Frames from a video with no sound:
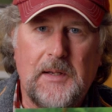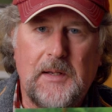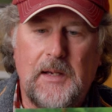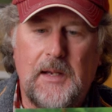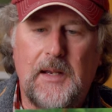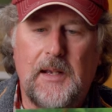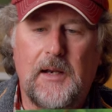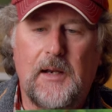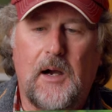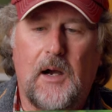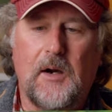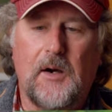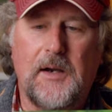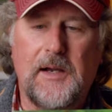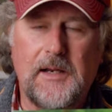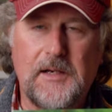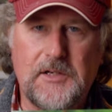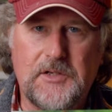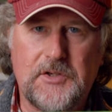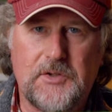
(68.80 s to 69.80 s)
in our
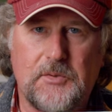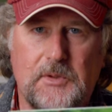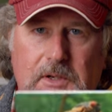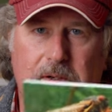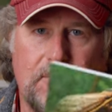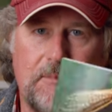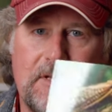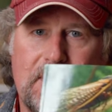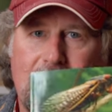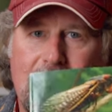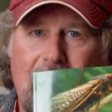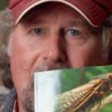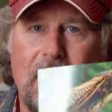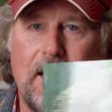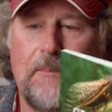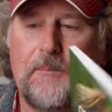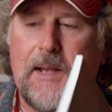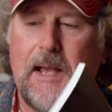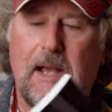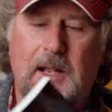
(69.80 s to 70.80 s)
industry,
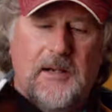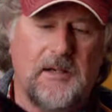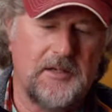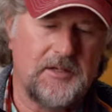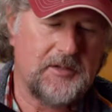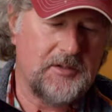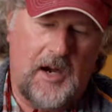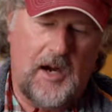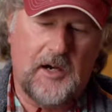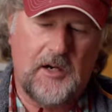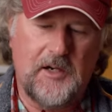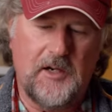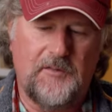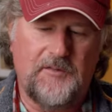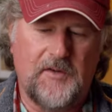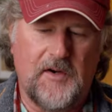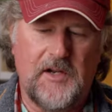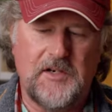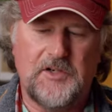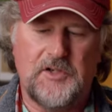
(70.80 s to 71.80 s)
Cicada Madness. Our good
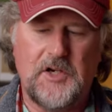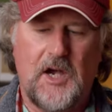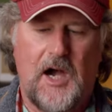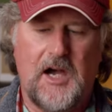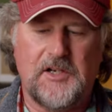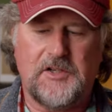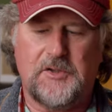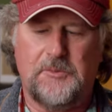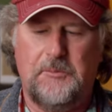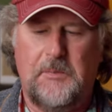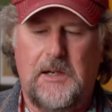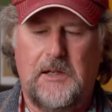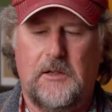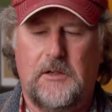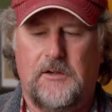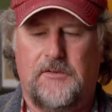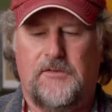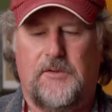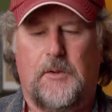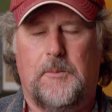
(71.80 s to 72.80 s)
friend Josh
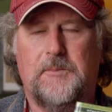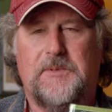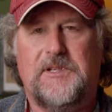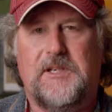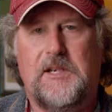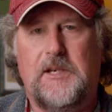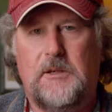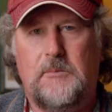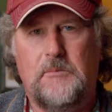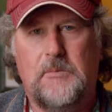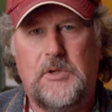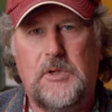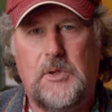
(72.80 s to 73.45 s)
Miller from Team